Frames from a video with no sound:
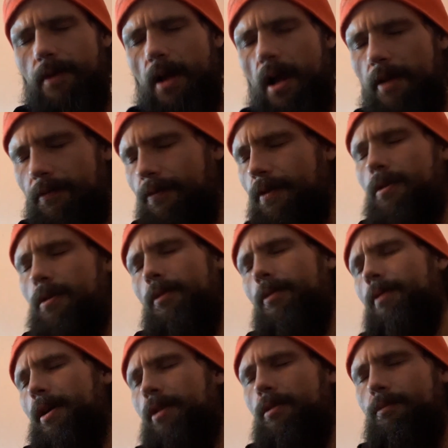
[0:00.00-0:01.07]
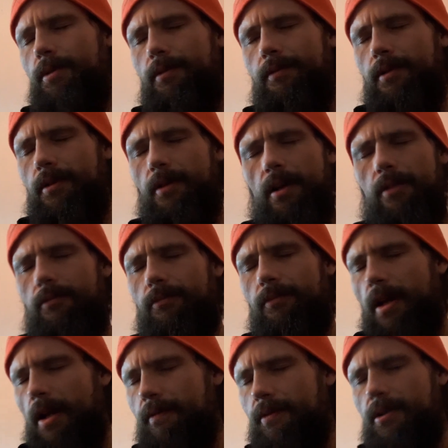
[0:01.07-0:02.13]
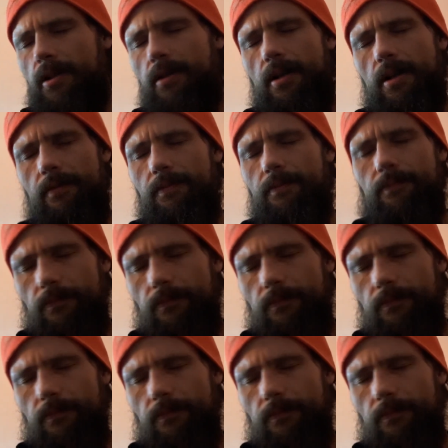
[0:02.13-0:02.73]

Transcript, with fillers: I feel, I could be, you know, I don't, I haven't done a lot of